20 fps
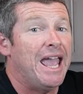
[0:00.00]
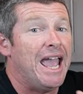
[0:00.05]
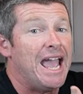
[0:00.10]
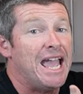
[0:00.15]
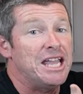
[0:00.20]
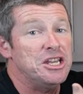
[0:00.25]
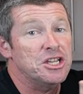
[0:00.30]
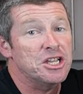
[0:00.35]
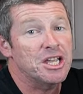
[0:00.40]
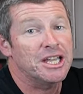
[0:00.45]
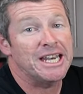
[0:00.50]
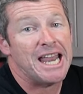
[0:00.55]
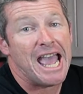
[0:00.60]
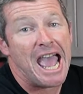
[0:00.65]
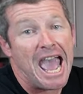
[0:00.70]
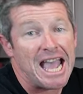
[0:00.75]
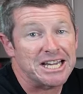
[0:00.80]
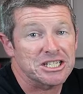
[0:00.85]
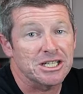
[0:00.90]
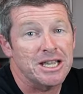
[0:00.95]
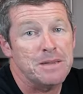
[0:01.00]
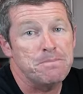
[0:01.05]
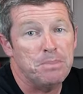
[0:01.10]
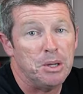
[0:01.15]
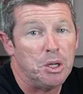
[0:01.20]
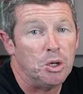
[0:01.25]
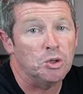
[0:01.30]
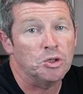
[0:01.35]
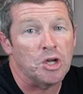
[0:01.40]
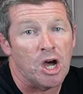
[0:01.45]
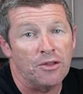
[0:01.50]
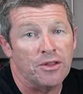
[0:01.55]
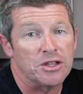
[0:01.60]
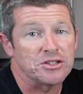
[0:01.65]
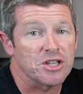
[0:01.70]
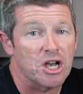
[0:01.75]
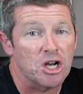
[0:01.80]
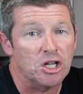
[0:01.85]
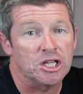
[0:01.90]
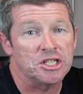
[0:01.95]
And you can actually build on the
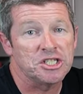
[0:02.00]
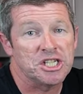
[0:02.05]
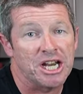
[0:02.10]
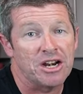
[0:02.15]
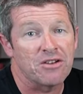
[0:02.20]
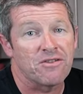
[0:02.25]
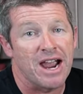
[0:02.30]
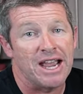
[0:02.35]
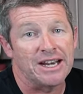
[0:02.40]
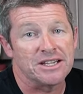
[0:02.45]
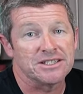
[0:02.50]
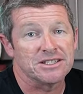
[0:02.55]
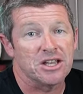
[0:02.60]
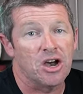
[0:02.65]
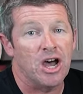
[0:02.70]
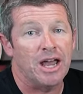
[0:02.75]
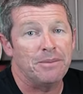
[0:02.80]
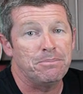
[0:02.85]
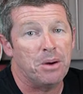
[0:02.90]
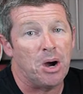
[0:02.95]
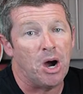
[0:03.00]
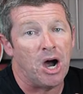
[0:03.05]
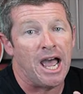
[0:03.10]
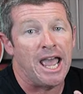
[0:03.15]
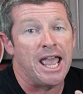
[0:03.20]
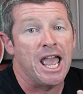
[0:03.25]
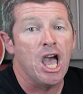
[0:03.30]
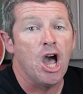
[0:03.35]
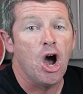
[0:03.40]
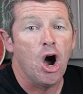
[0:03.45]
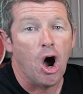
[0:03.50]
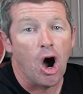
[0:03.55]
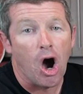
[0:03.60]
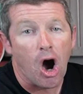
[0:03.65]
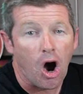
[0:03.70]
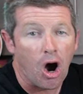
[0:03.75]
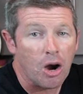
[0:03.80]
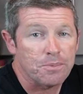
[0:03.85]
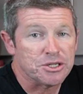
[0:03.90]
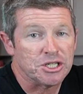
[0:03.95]
solar generator side by
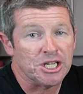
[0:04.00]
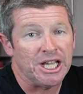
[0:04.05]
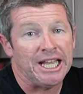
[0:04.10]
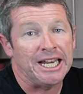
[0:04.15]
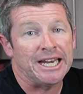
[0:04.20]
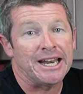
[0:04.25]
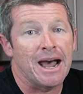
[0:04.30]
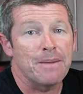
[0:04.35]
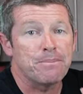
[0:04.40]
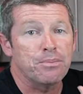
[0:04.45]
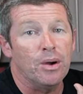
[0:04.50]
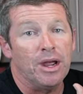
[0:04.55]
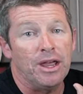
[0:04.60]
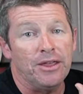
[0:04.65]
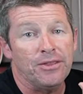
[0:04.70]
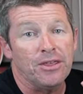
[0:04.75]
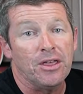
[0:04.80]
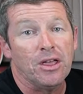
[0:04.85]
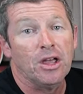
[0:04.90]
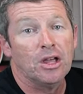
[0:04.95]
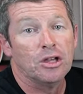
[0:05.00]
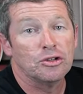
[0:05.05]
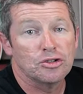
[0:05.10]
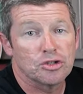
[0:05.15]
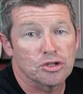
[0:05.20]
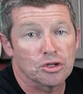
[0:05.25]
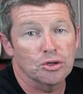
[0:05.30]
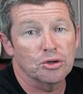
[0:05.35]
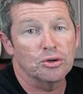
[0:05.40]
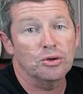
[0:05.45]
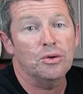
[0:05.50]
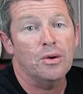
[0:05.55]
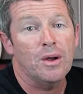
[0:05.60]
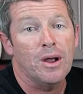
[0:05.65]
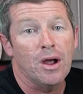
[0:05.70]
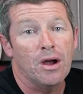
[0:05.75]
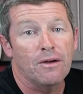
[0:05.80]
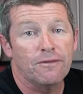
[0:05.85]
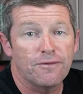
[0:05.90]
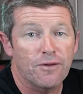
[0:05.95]
optioning it up with 2,
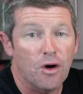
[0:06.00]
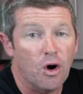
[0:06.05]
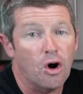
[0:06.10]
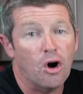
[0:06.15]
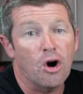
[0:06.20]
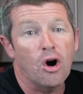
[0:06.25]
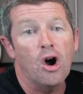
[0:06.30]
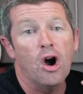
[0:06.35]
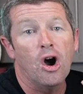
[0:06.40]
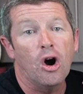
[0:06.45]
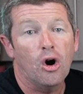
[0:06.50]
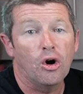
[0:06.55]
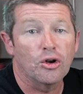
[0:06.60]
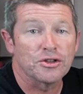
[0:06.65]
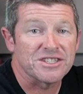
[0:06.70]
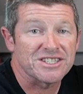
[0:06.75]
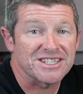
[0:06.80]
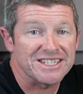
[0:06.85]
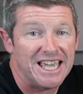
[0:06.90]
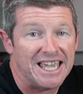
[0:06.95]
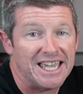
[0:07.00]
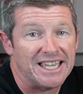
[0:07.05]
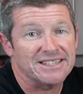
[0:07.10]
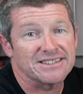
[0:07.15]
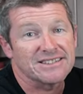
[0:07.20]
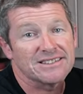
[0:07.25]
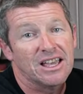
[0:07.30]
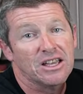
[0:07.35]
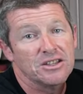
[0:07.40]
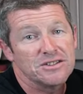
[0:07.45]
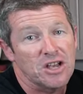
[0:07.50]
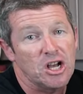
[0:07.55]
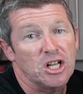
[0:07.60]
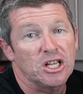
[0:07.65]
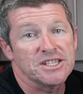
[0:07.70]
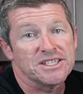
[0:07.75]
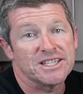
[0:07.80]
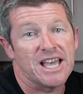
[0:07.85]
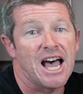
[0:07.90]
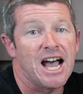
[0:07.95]
4, or 6
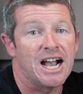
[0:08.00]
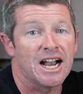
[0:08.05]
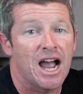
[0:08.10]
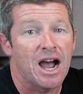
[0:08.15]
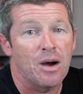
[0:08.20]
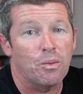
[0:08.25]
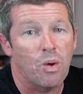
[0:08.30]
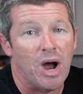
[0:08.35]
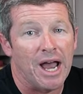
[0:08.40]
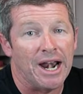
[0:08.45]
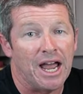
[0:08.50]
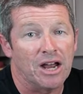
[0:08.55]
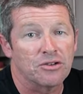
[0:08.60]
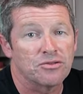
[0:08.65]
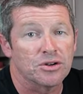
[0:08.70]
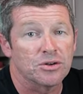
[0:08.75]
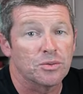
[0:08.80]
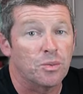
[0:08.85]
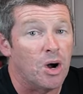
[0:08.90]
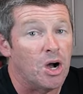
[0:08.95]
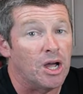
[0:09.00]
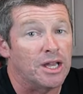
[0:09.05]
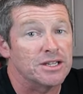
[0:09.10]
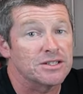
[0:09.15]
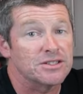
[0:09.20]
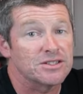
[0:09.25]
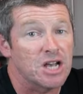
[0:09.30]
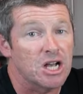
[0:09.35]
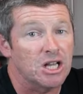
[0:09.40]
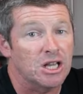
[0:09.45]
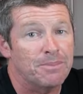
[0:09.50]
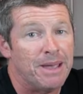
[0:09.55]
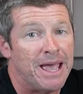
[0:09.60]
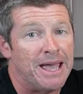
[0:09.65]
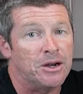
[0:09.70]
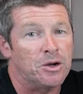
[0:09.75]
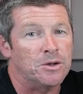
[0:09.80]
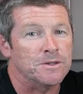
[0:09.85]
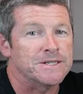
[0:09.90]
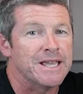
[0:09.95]
Solar Saga 100 watt solar
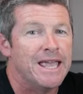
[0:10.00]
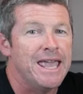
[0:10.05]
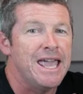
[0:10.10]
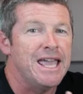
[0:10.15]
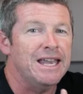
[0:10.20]
panels.